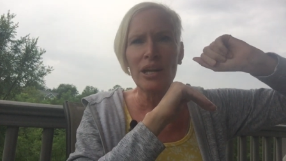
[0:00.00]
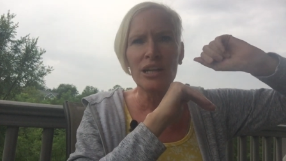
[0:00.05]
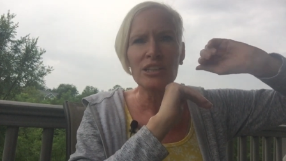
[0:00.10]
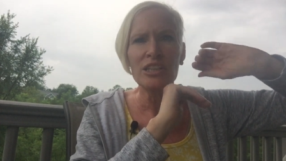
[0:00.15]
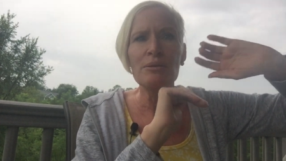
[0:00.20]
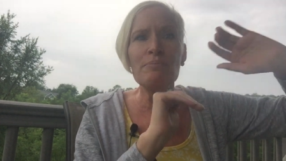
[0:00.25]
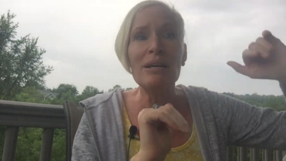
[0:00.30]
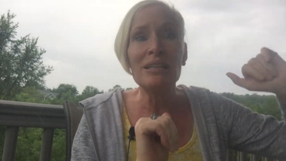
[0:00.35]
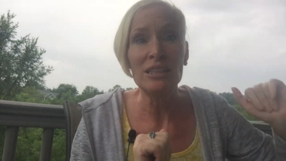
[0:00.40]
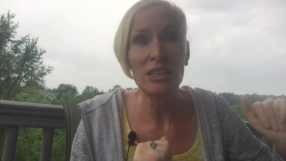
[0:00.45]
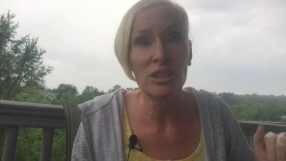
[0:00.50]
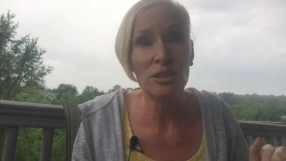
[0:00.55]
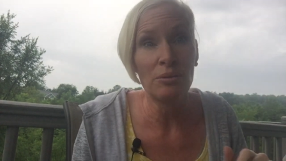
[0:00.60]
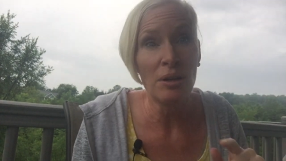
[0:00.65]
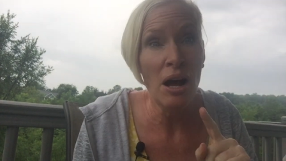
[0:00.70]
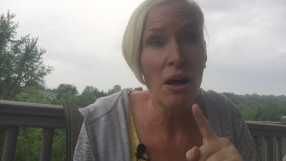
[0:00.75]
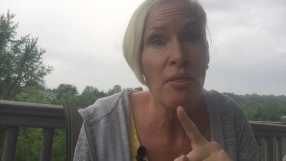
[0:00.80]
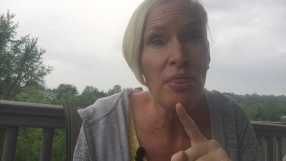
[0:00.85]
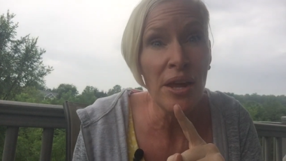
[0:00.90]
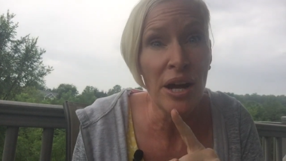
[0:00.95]
She messes
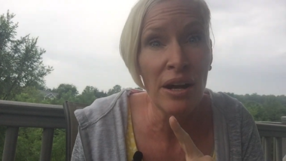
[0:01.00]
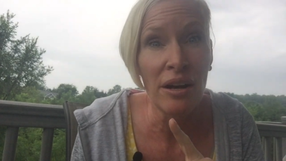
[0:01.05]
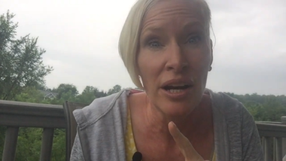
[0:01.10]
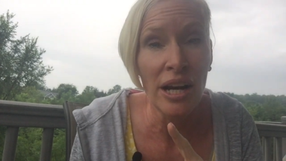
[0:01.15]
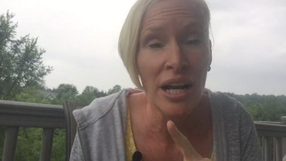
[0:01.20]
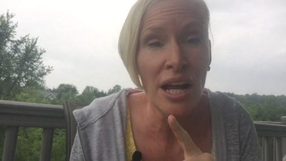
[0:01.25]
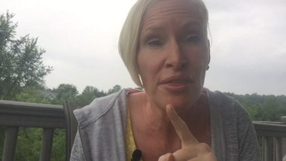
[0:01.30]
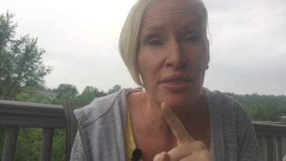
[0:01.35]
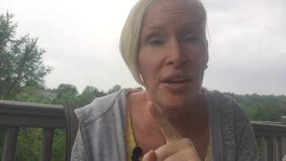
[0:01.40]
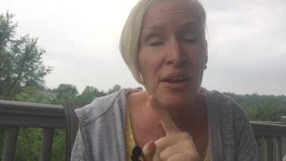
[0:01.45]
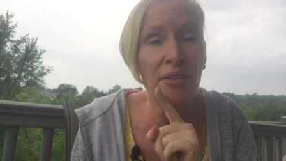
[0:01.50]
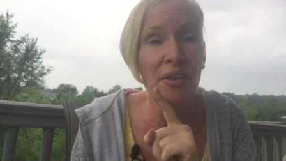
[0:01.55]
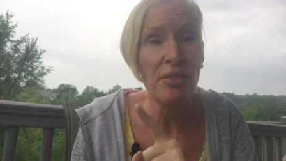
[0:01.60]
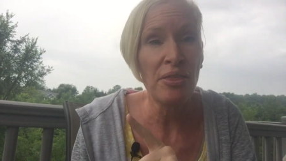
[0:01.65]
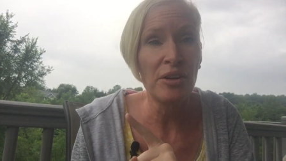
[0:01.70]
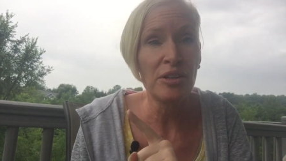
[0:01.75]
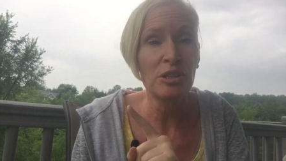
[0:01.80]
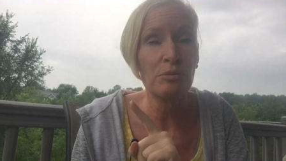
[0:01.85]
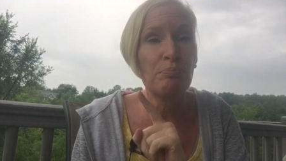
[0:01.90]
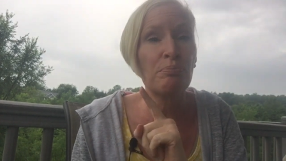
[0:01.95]
around there. And I think that
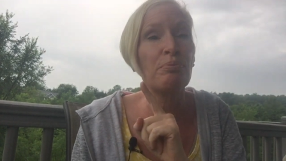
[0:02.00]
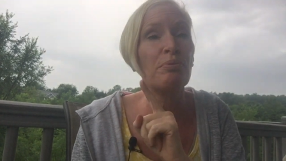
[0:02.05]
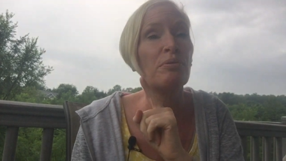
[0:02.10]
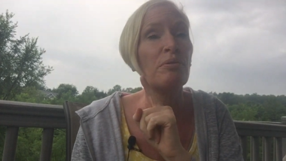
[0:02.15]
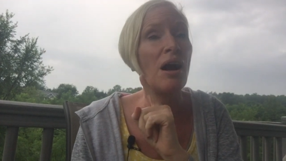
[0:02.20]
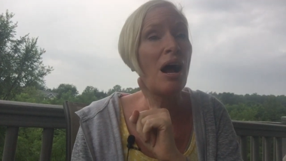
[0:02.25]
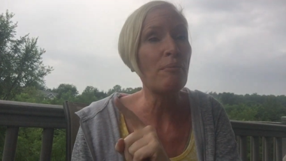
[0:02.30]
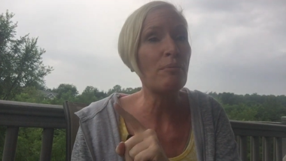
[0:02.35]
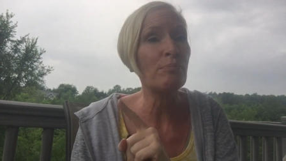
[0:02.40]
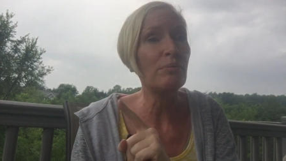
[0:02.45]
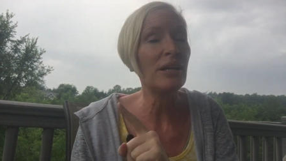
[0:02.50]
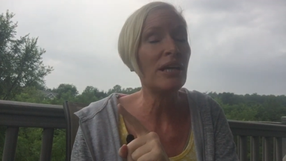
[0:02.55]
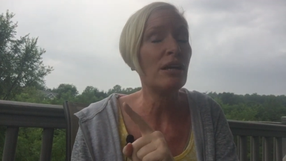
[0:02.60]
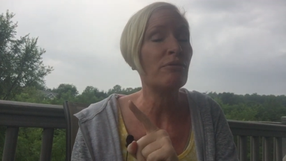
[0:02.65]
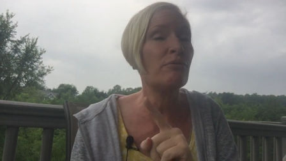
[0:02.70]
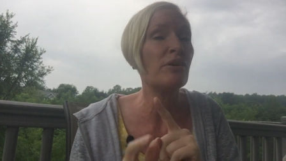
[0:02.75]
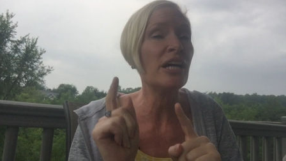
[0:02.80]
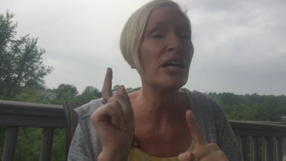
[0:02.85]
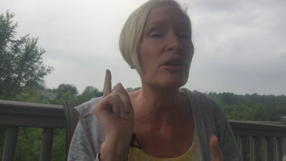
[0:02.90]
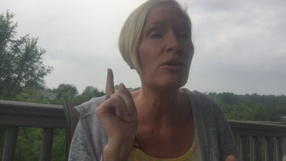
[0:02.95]
there's probably,
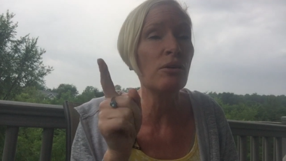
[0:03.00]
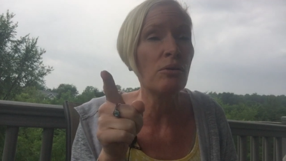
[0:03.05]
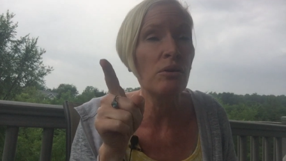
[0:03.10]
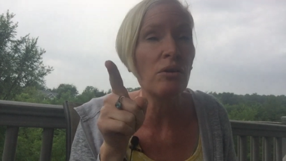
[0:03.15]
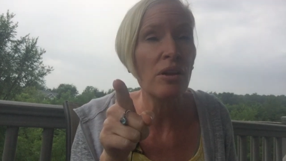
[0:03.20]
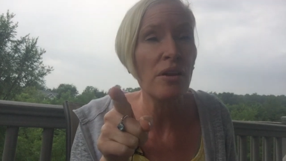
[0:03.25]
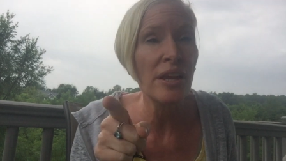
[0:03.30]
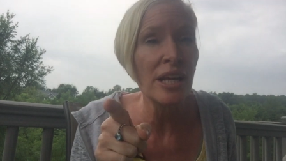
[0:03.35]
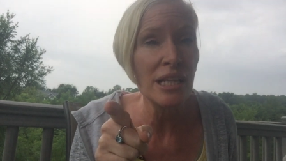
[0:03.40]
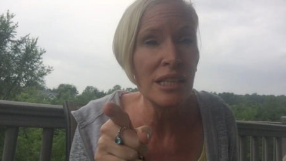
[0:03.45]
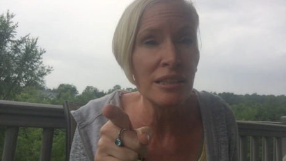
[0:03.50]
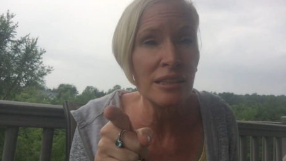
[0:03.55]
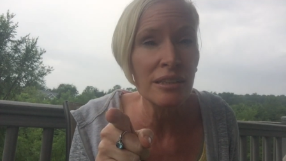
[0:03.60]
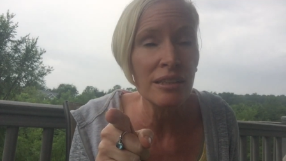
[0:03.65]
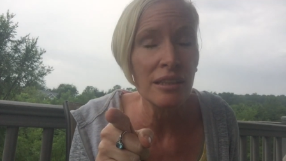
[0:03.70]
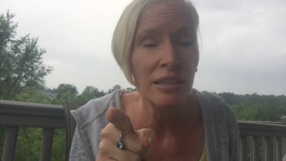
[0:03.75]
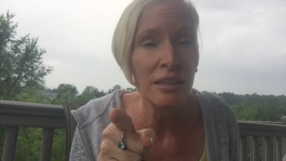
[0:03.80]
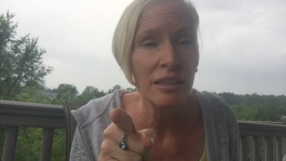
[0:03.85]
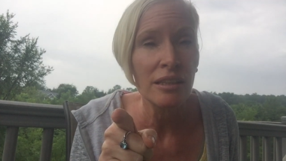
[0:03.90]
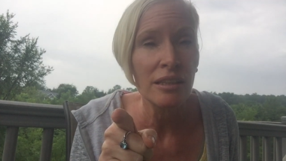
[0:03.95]
if we Google this,